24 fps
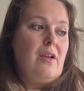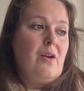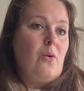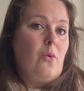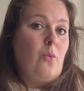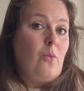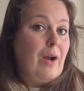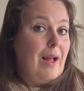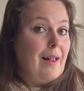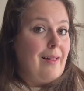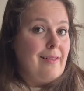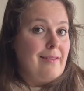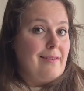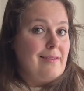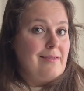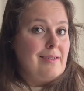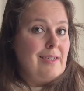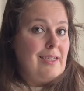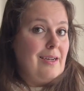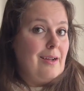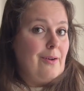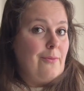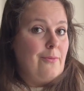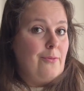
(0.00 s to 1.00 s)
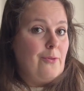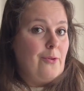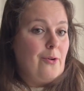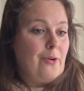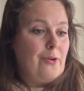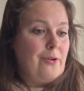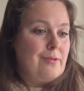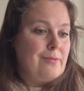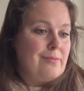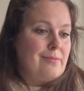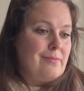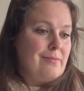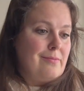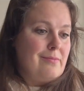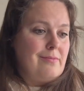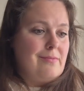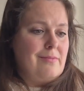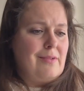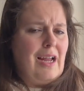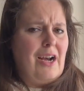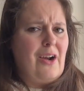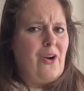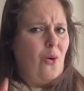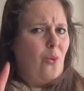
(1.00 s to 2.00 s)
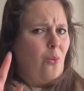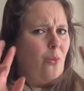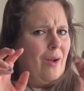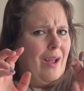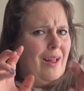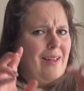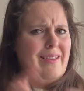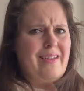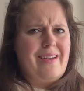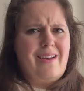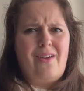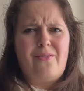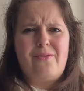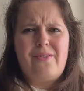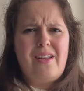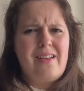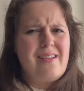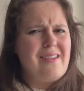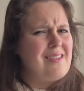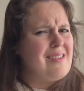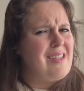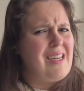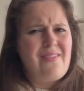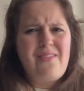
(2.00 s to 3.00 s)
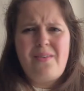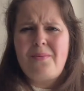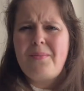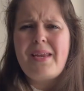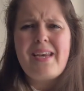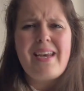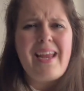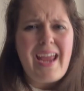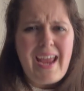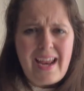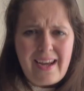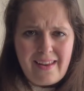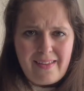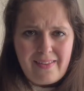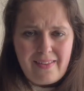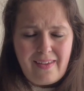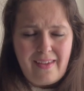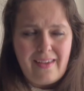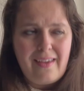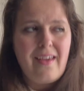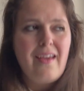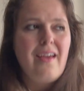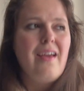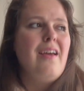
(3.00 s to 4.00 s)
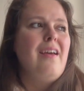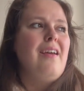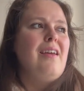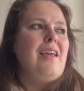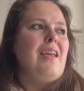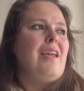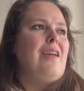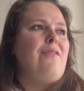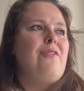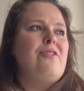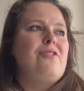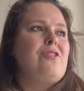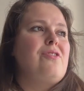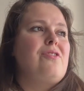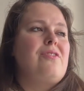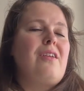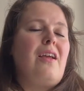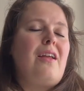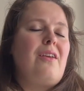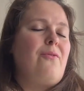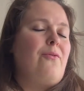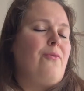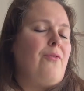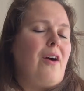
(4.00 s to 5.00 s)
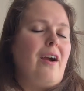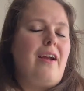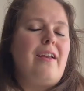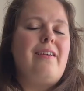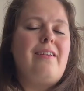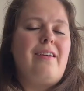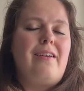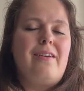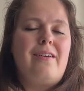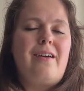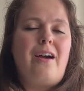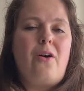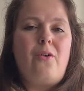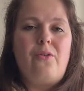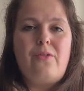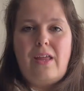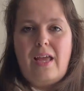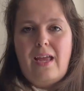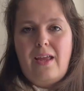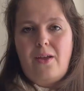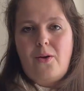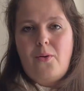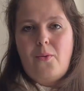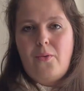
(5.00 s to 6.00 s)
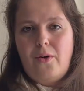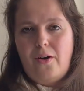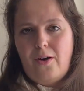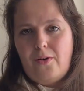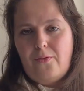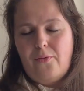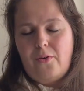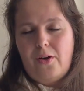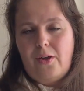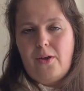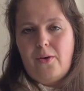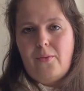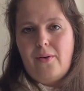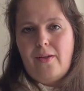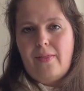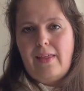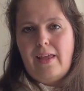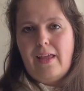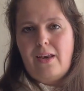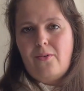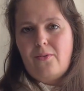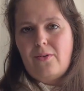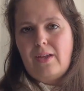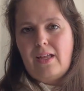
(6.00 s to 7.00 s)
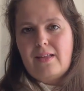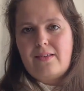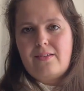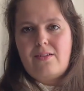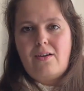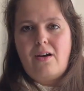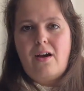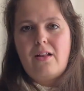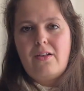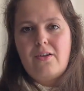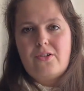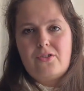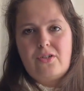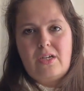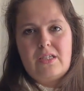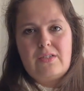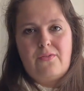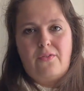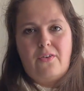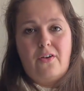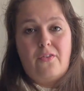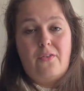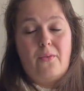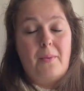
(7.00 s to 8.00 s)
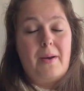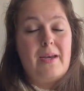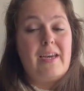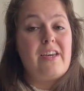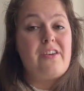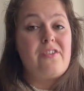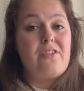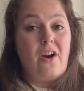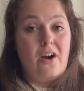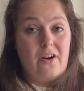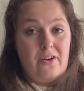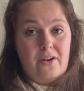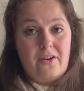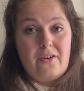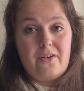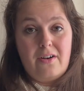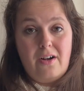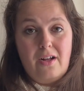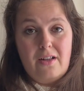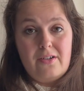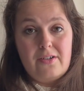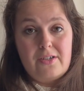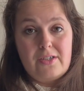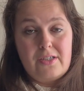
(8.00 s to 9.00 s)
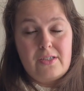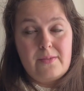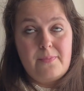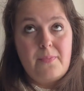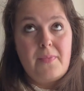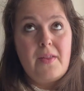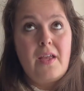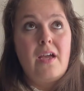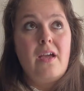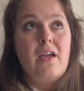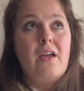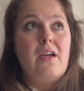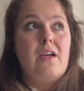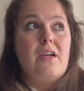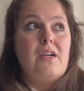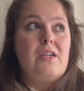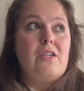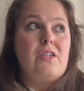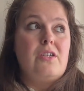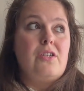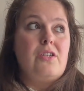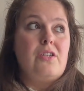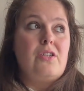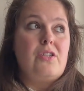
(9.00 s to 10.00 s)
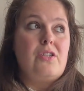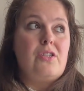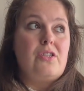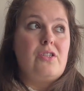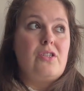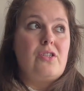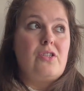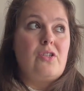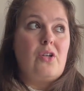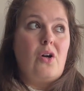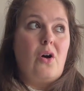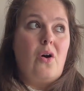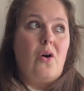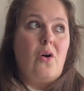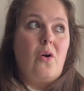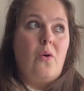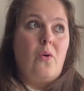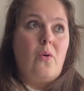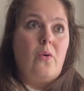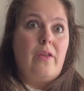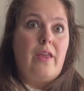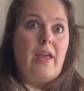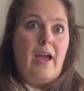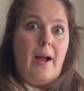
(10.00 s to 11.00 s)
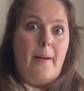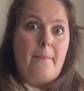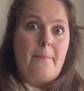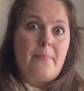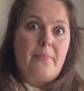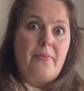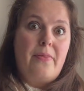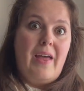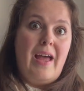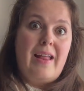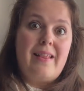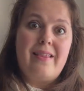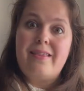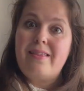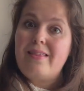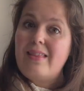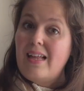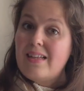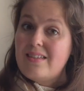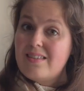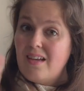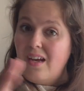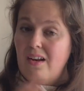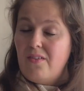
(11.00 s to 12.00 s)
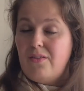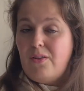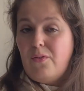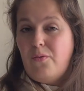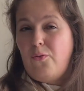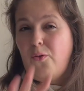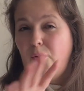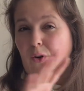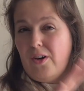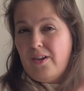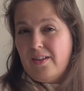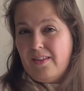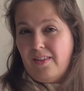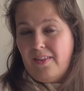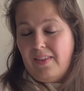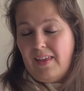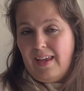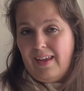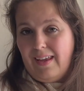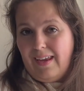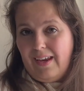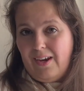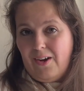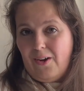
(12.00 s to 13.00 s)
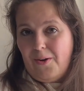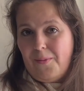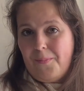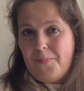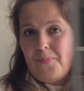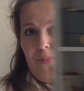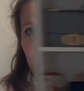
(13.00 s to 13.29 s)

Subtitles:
well enough, or I don't know, well enough, that doesn't even mean anything. If you just can find how they work for you and they don't get color transfer from any darker colors. So yeah, that's kind of the fourth thing here.